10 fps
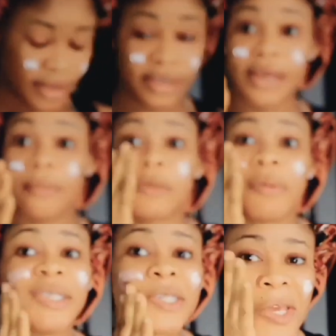This helps
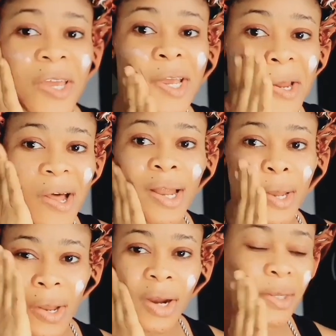my skin a
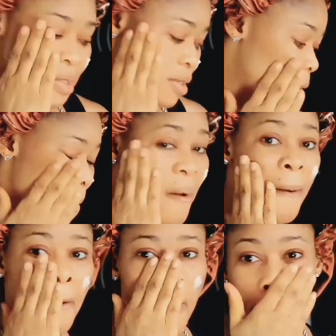lot.
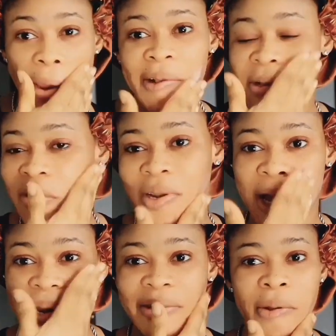Okay, it's so
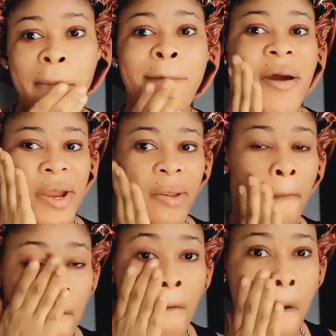nice on my